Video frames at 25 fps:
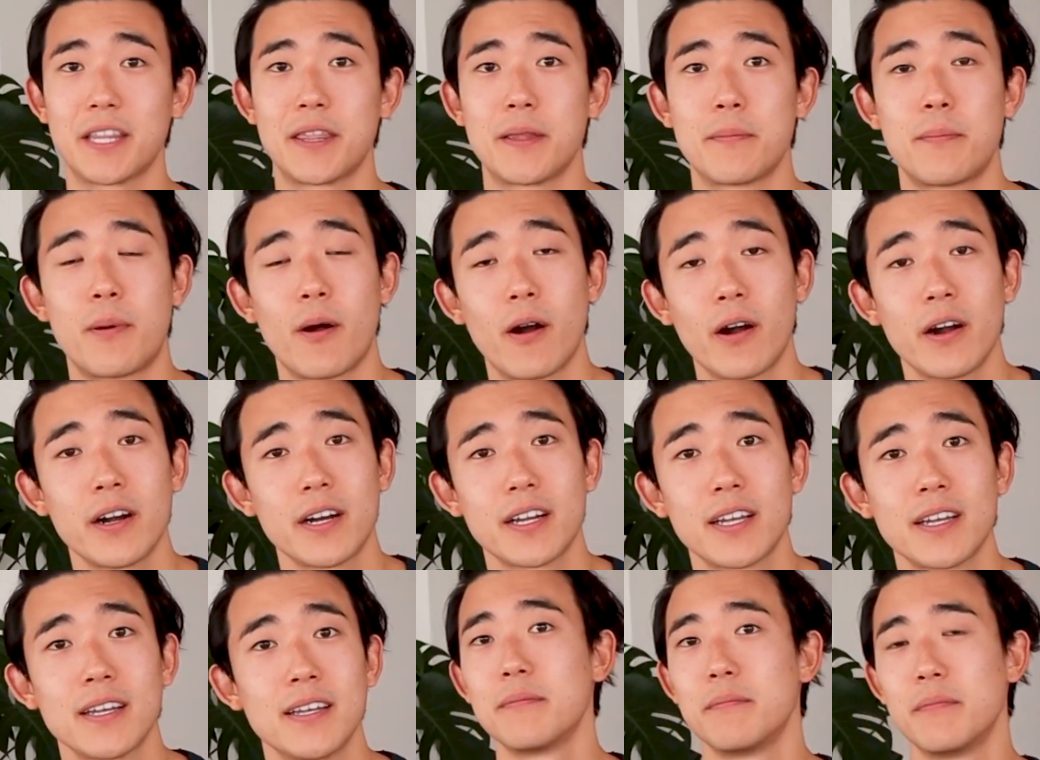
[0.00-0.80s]
in the
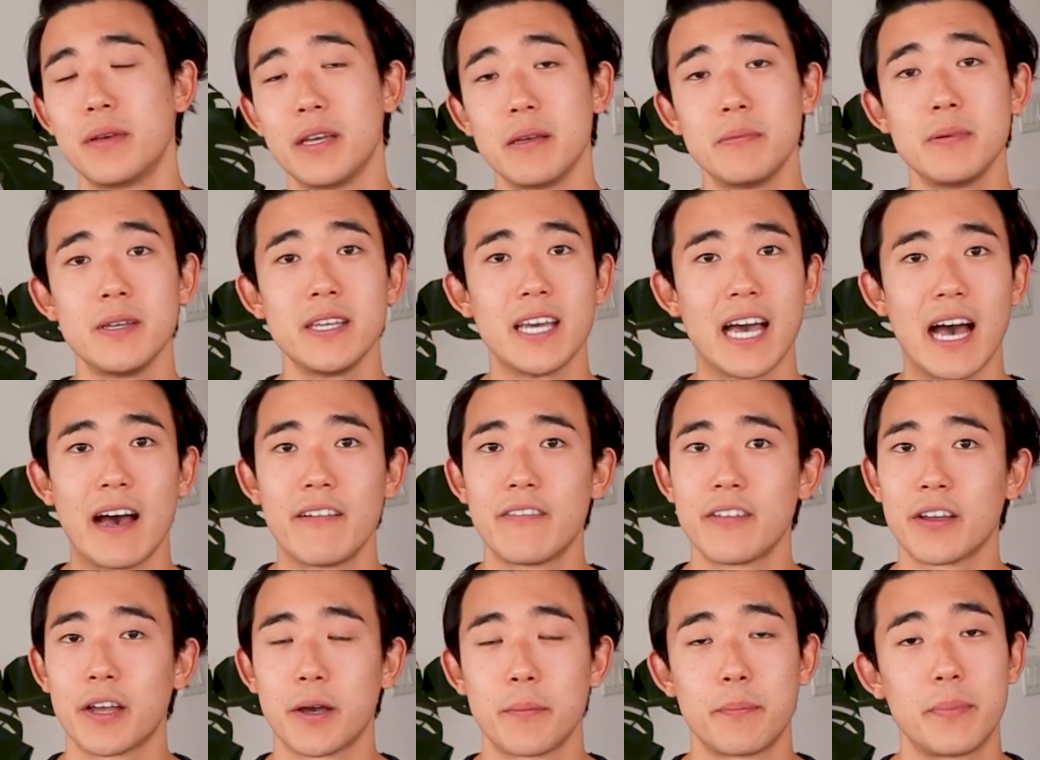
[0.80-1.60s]
park, maybe
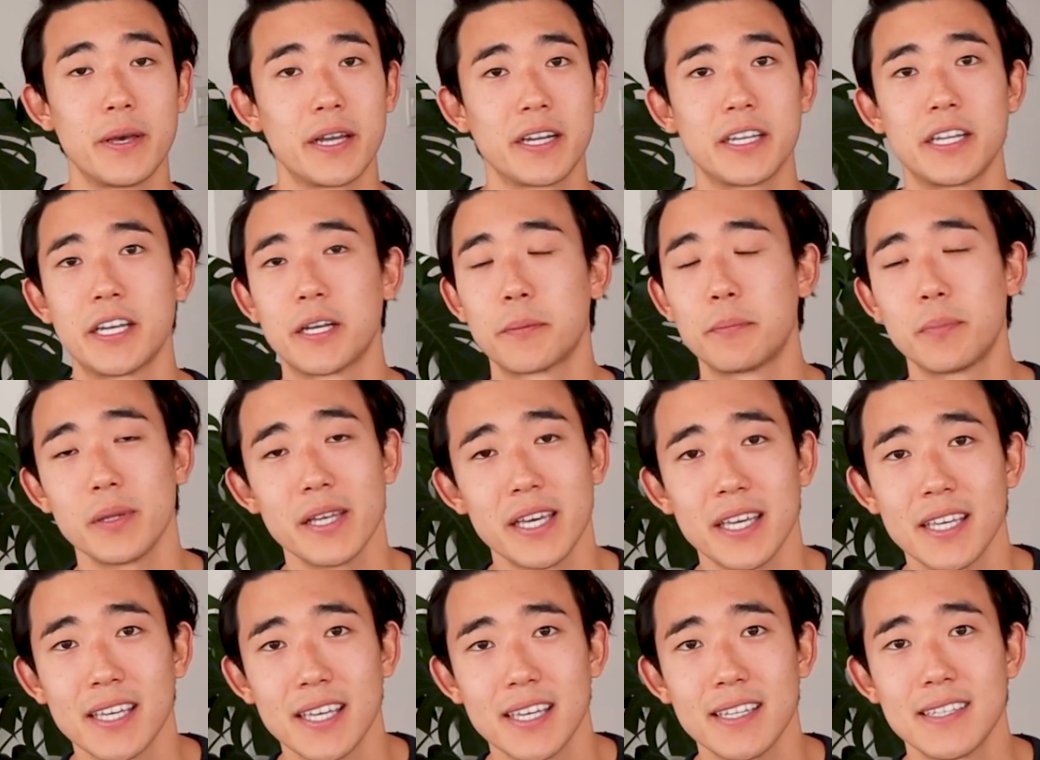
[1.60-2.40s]
having a picnic
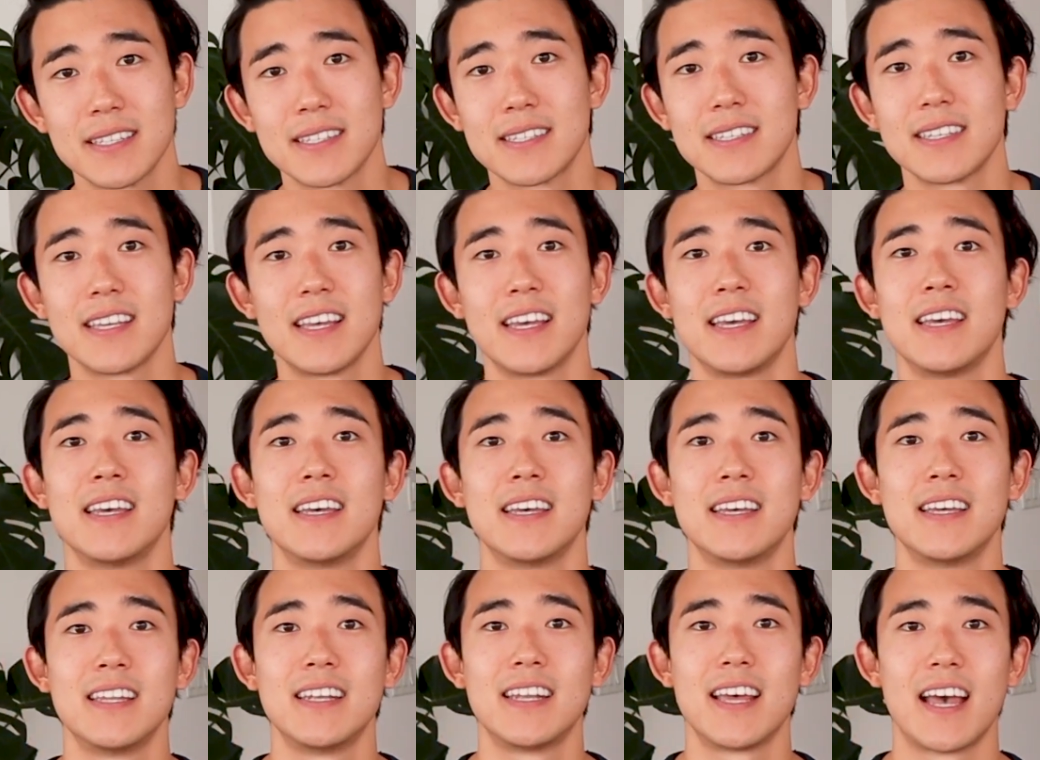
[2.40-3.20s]
blanket
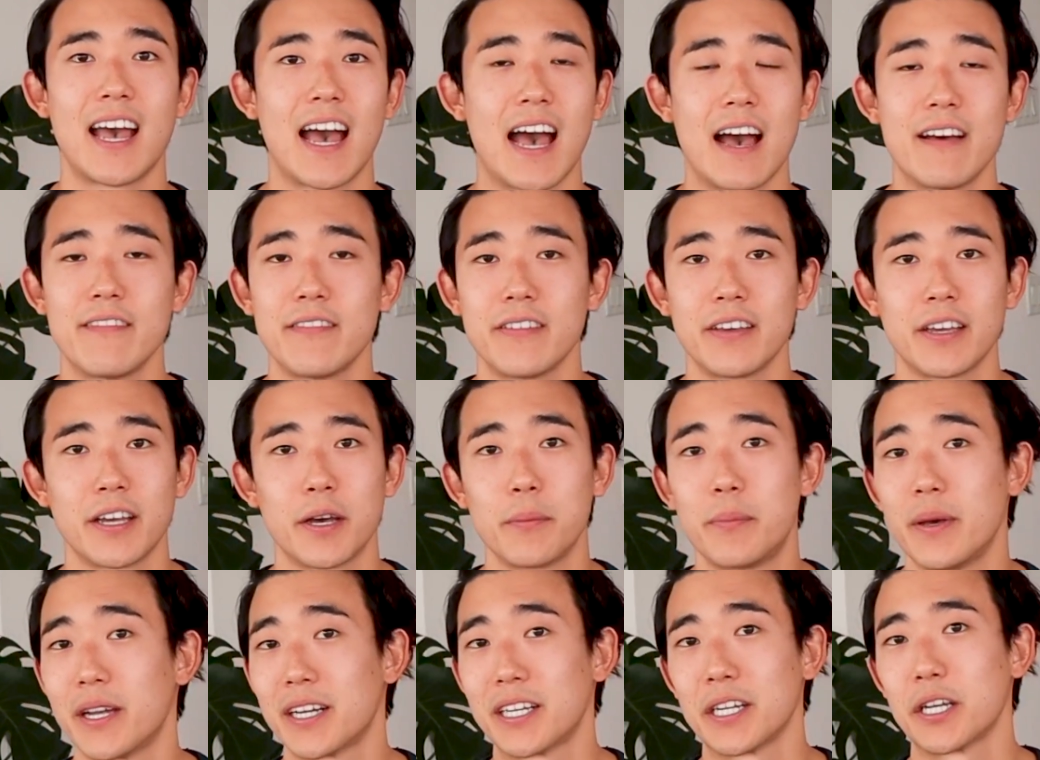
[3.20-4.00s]
and having a
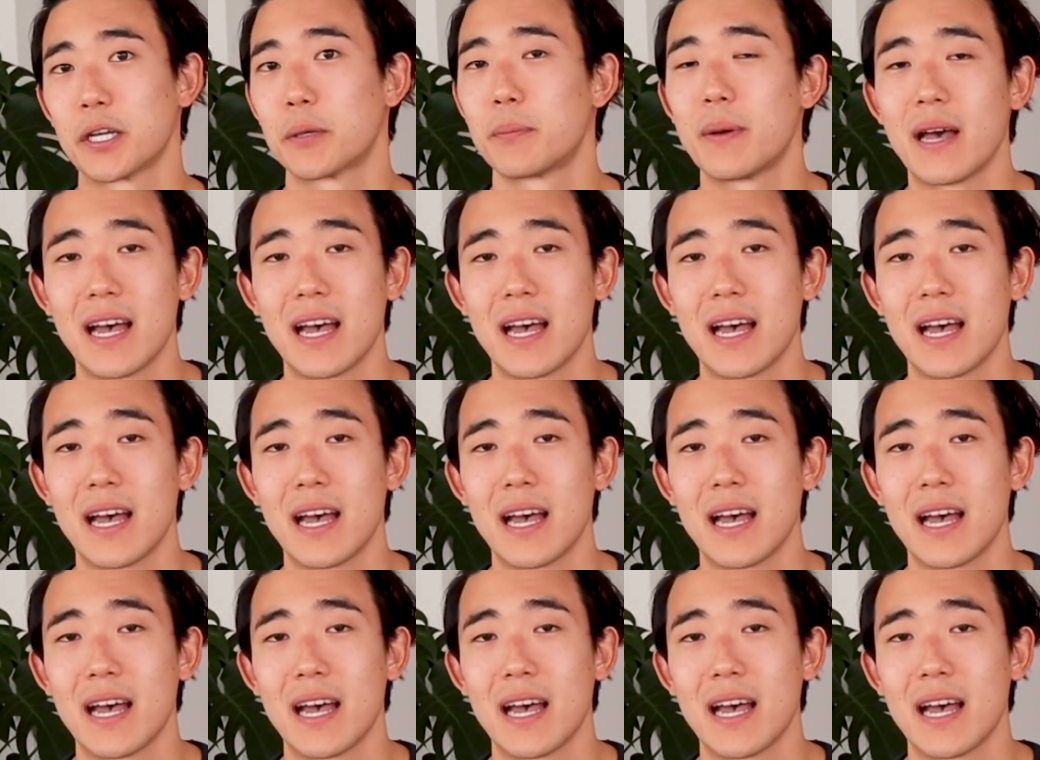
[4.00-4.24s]
picnic